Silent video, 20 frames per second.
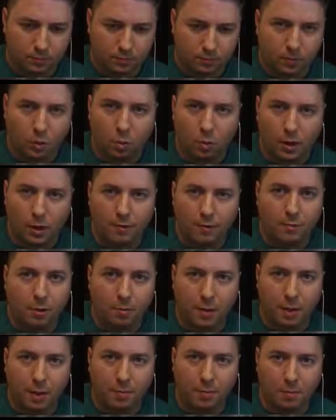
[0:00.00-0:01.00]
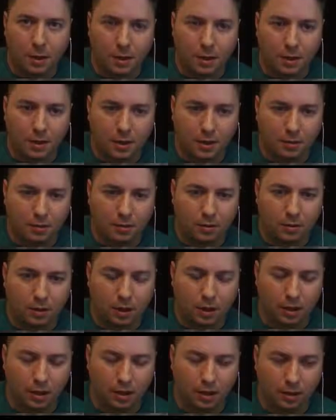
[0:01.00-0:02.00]
Whatever it may be
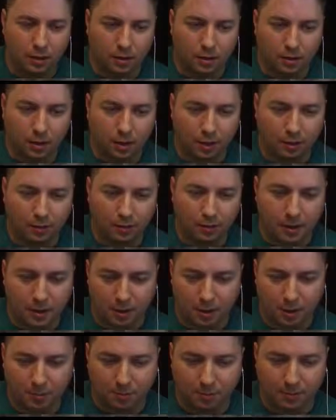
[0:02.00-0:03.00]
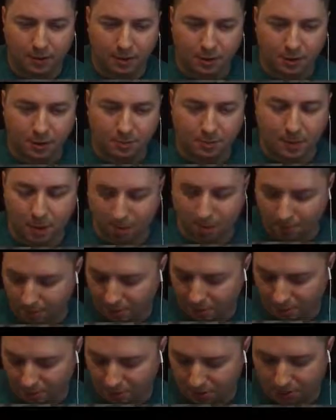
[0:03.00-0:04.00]
else down here besides just power
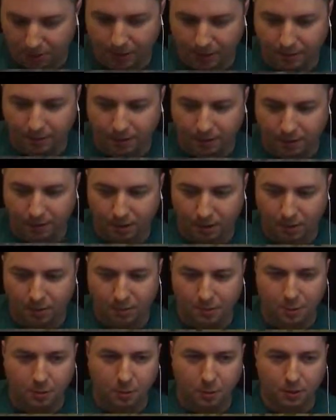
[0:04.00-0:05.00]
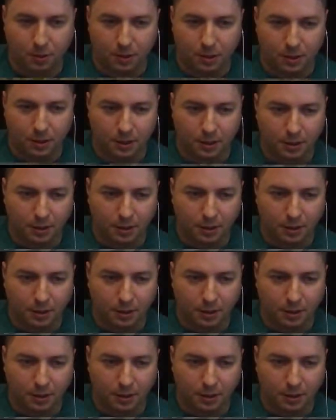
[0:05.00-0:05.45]
production. That's going to be the one thing